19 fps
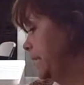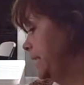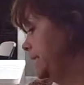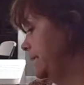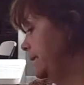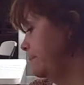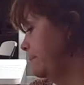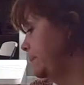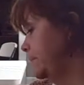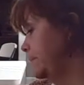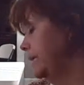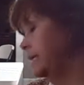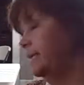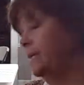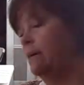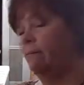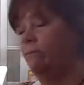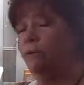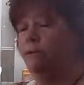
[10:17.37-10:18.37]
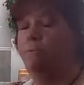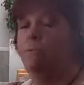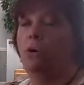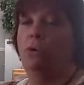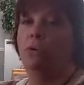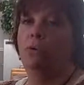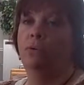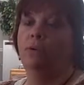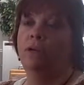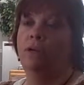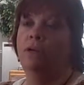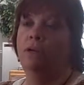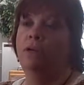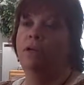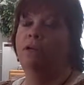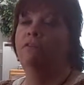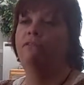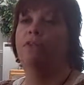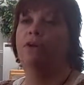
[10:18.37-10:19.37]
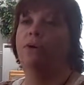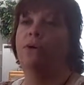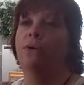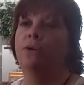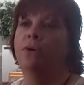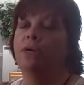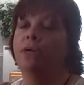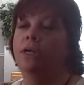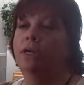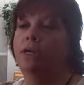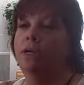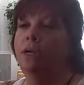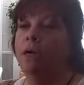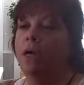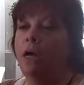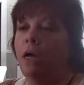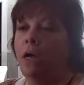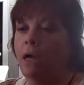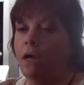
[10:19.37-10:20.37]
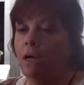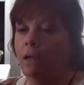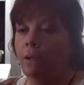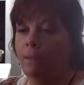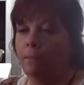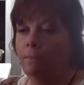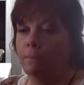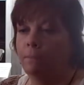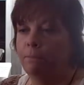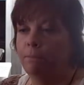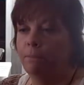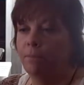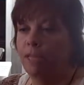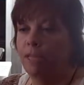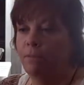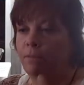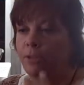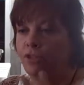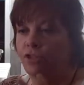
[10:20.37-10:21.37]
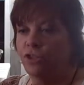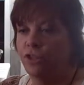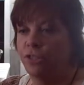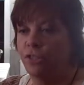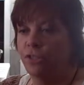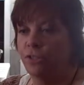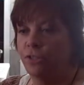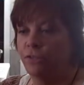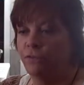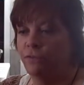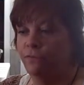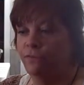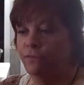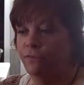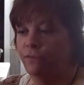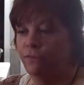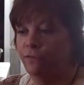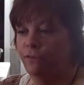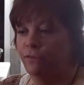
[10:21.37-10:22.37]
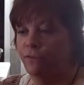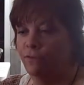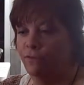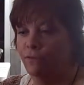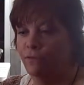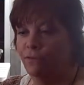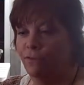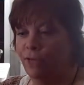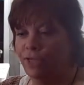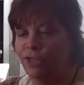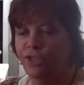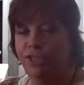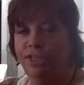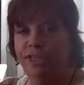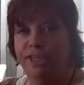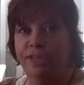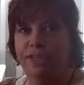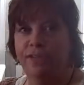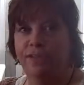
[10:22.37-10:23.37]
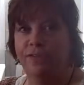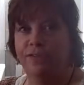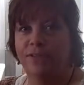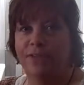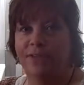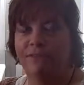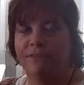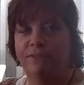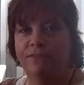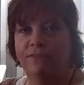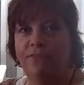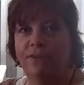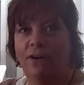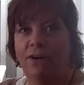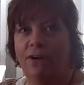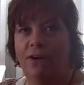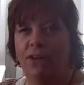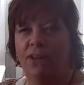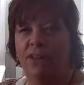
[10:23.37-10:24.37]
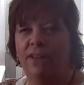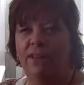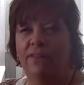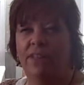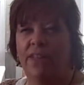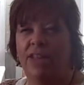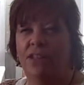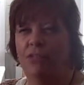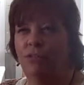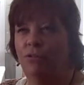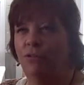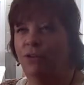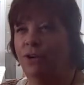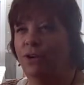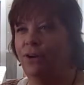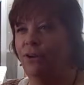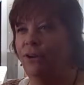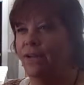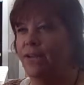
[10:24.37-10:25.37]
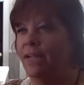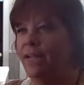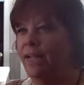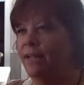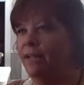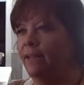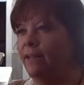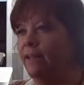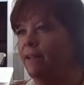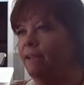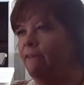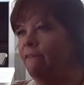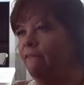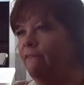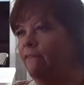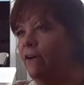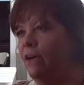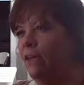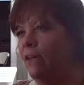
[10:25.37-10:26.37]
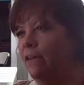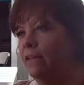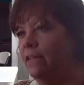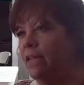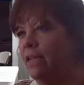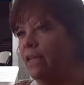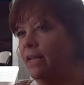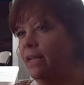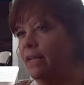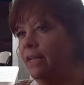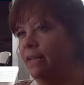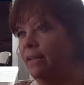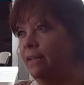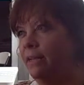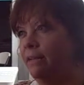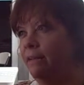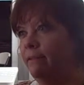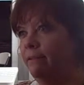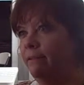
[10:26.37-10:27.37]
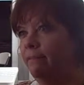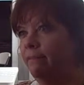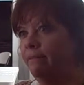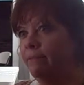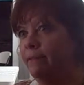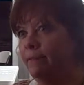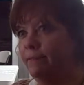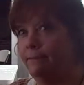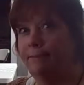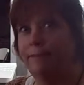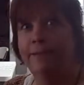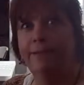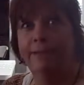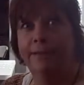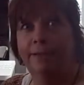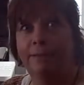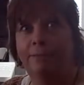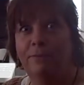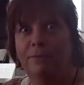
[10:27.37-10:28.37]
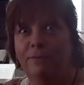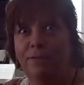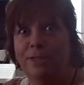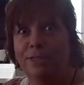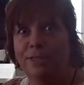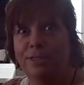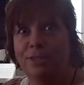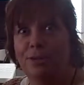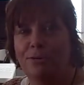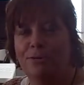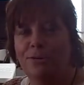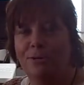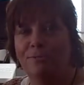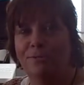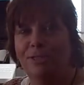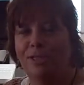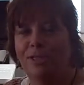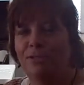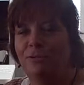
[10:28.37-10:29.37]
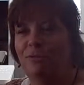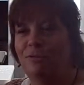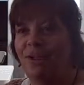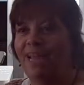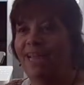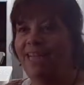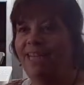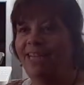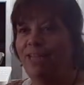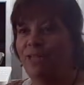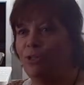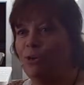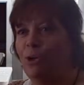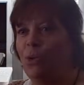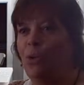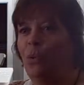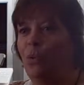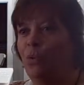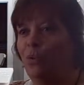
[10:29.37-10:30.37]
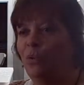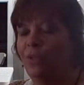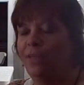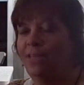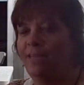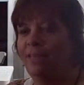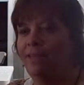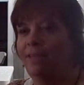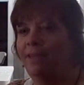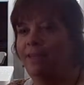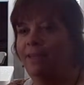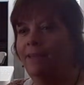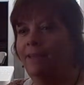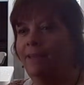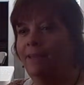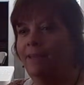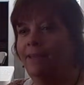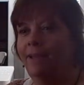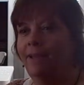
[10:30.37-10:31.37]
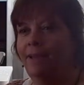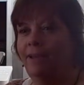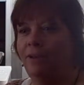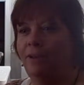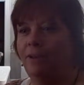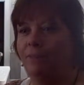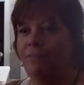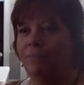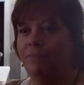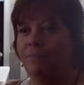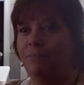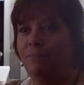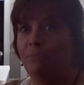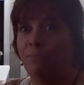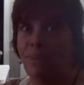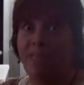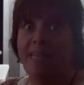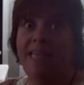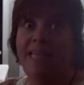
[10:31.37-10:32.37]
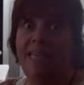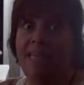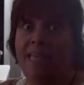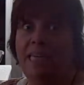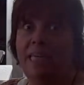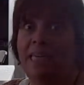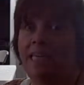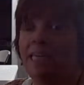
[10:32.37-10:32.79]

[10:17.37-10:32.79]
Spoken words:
Typically that would evoke images of crunchy leaves out in the fall and that dreary fall day, kind of like a couple weeks ago when it was so rainy and cold and bleak.